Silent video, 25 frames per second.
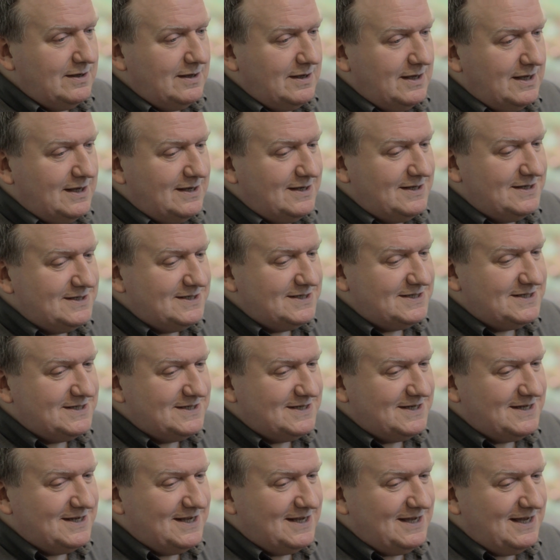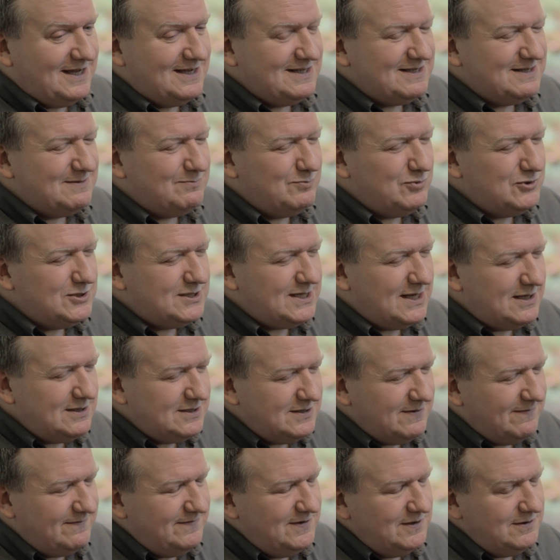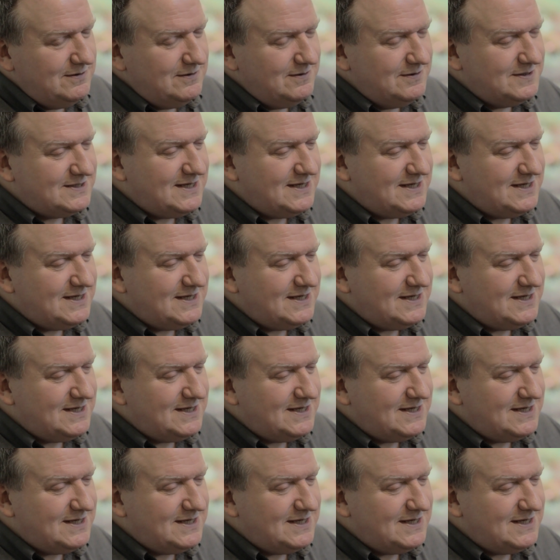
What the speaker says: and I put out a few